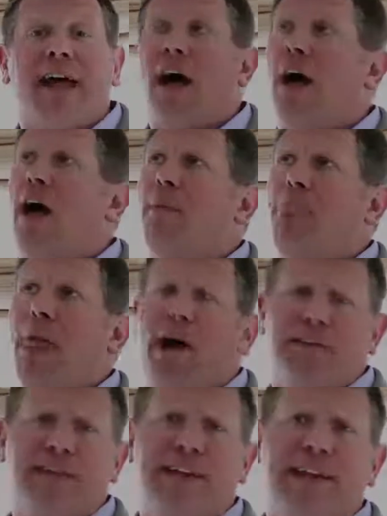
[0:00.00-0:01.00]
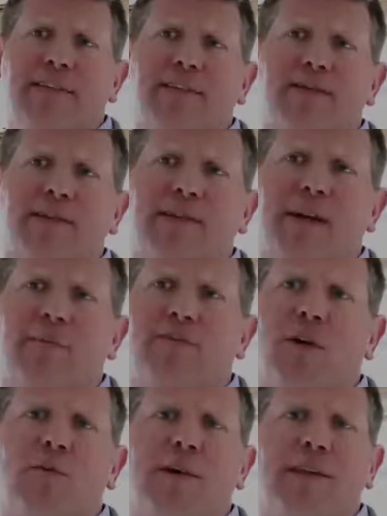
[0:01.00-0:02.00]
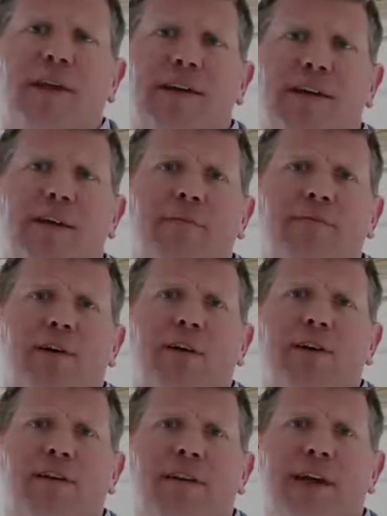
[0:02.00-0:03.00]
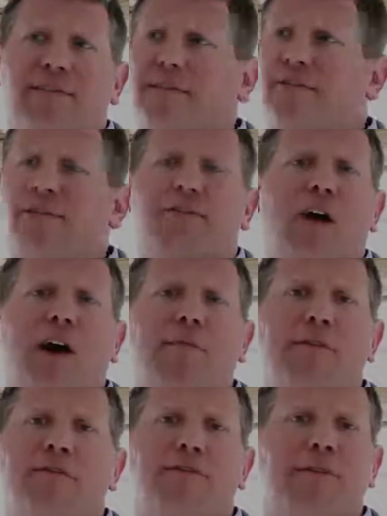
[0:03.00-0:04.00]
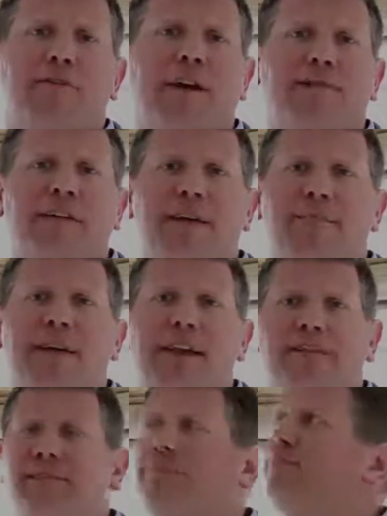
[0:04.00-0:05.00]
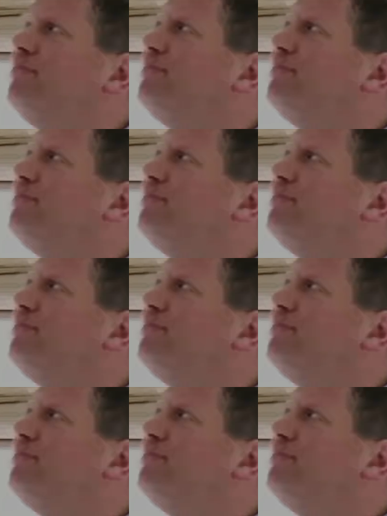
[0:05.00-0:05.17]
Ideally that comes on when the light comes on and has a sort of timer of sort of 5–10 minutes.